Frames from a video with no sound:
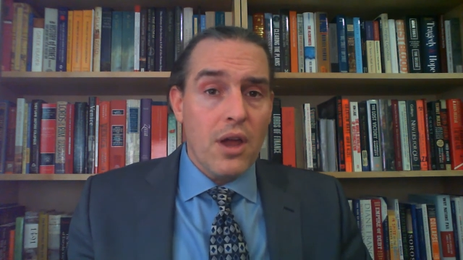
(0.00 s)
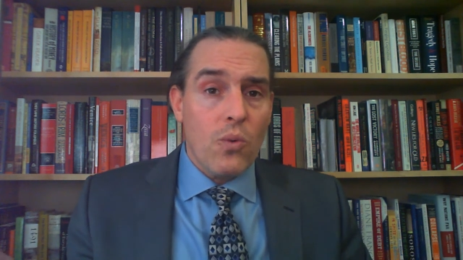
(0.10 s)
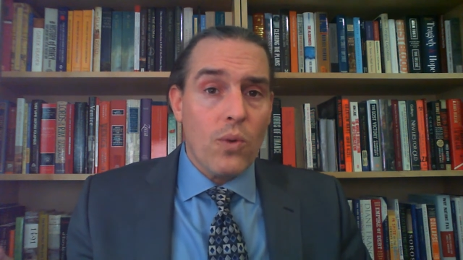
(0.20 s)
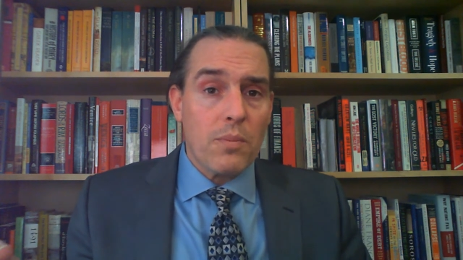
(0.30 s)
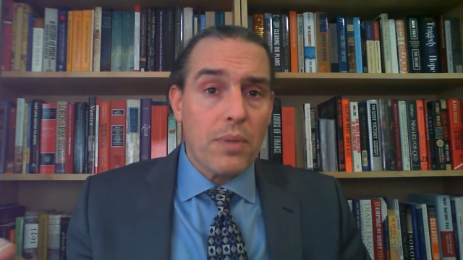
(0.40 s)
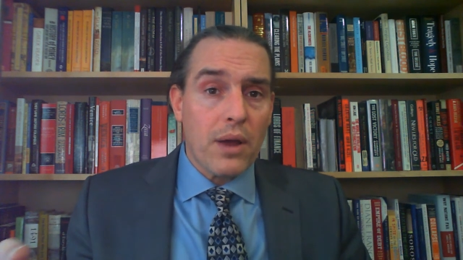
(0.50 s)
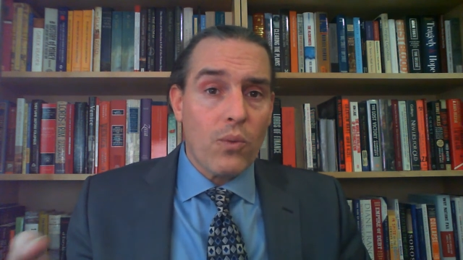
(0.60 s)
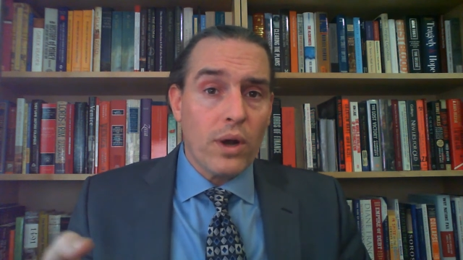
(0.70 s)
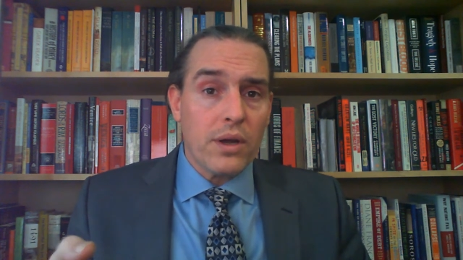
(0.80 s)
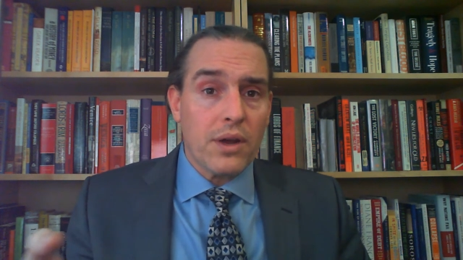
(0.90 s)
whereby
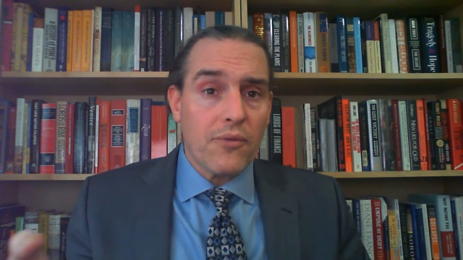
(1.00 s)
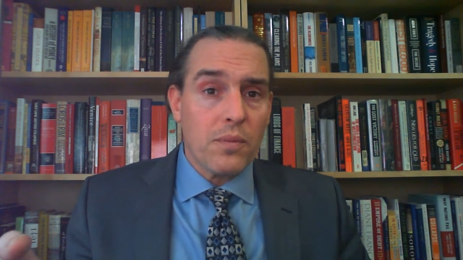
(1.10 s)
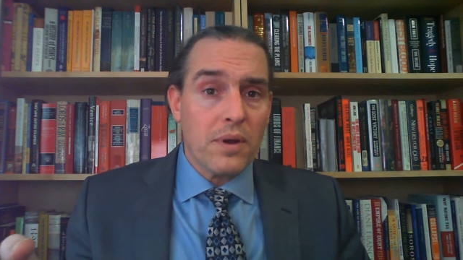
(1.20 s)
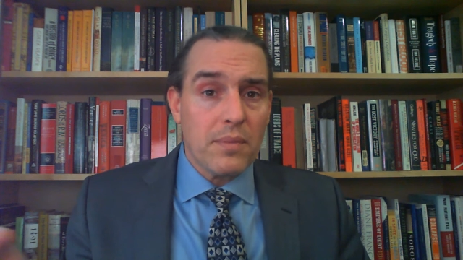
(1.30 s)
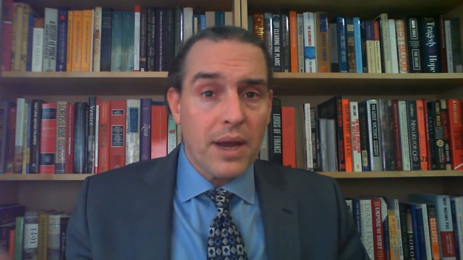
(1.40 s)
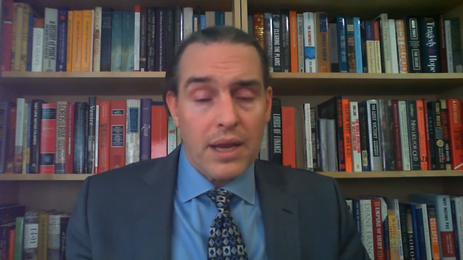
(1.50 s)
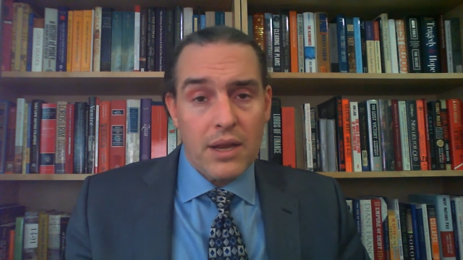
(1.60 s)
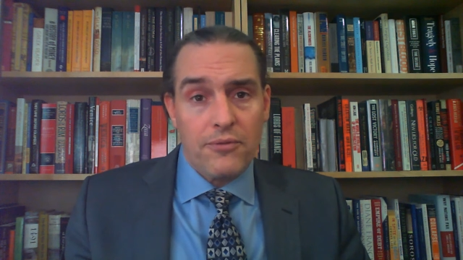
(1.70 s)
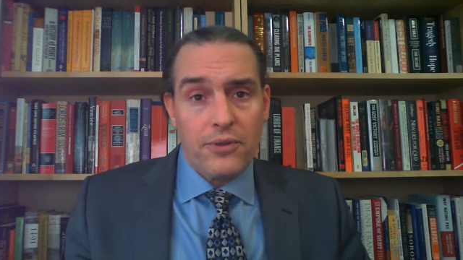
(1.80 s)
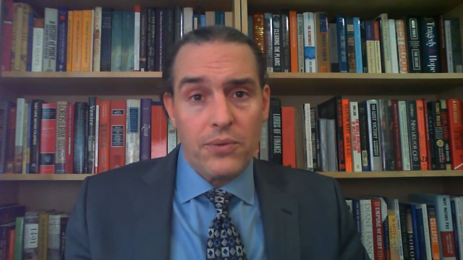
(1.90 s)
one government might
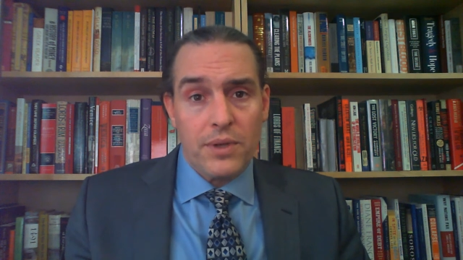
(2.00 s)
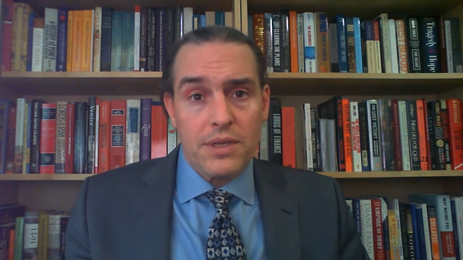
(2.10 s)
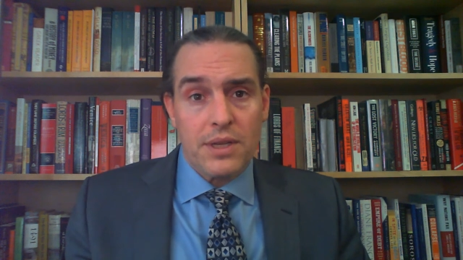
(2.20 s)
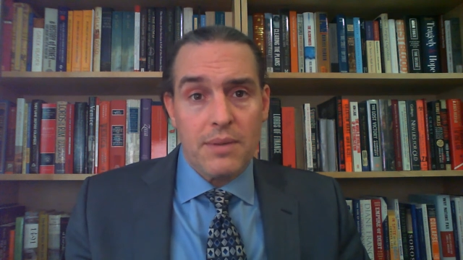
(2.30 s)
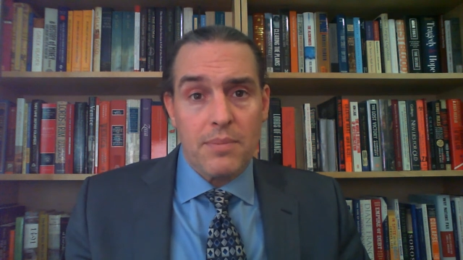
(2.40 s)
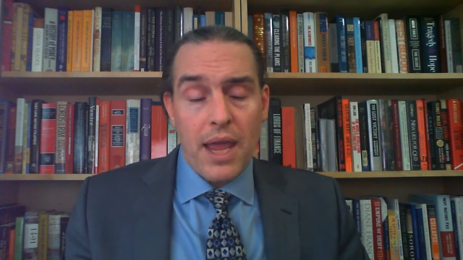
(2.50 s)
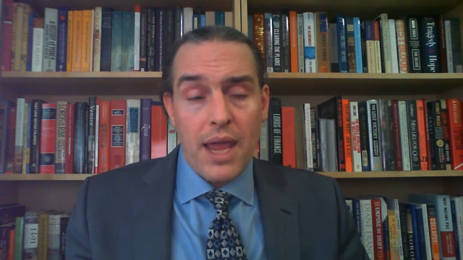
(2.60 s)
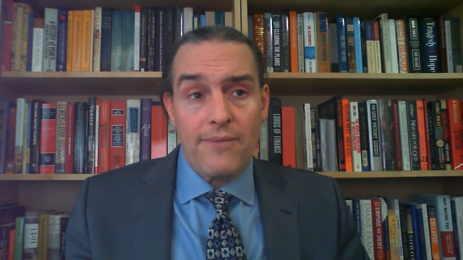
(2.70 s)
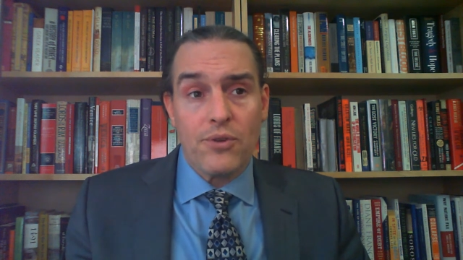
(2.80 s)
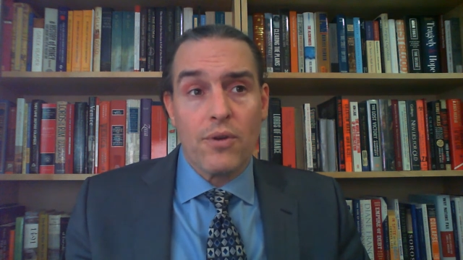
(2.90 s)
influence the
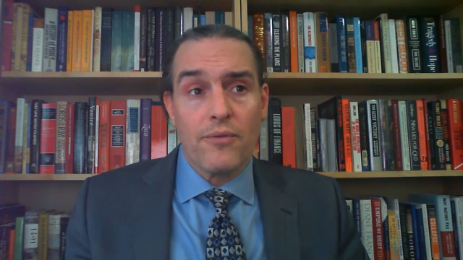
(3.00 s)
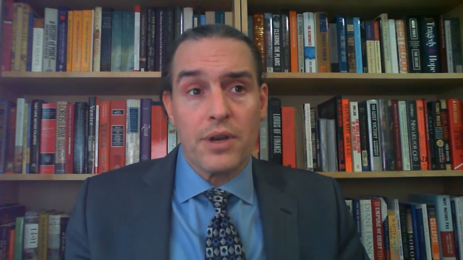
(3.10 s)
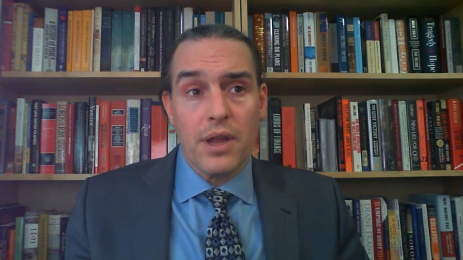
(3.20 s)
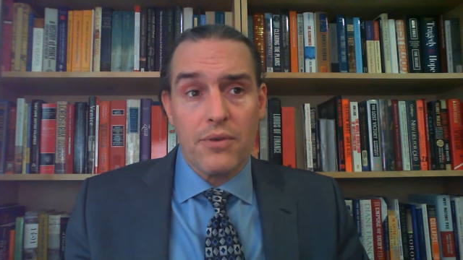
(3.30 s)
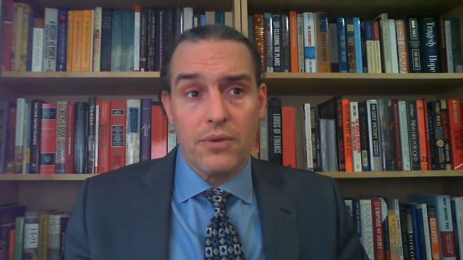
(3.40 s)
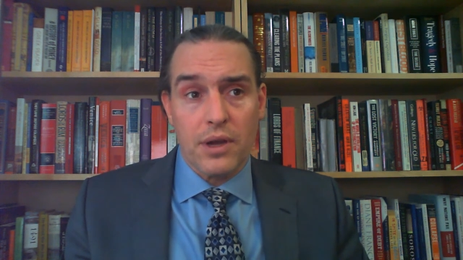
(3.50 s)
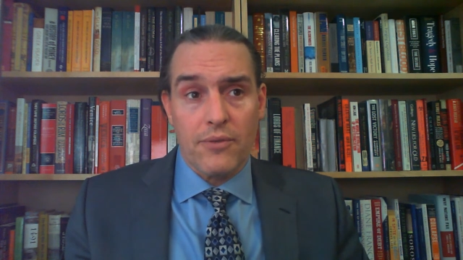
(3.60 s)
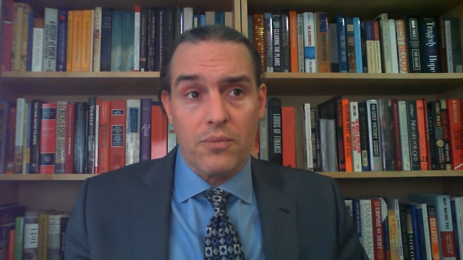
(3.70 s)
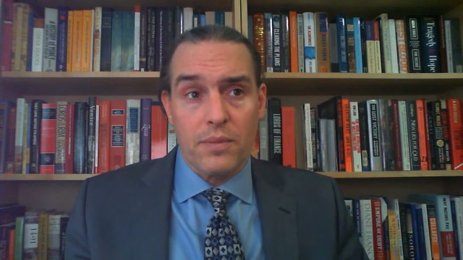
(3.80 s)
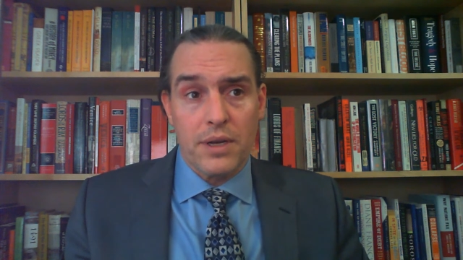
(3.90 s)
behavior of another
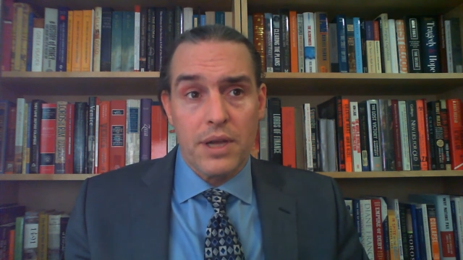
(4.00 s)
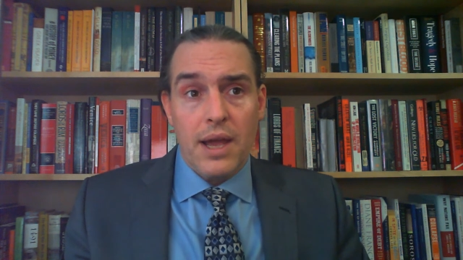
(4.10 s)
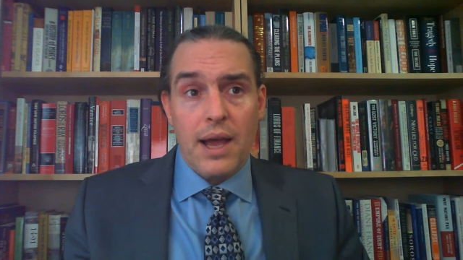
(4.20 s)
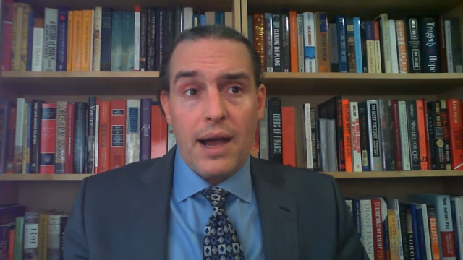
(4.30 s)
government